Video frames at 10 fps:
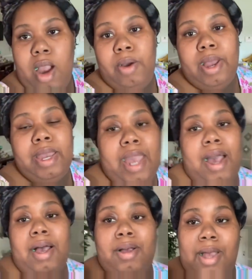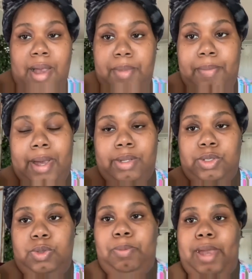Okay, y'all, I'm about
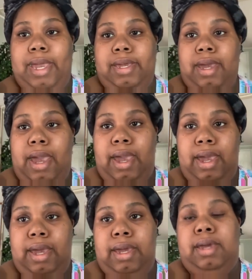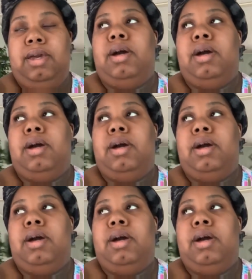to make a,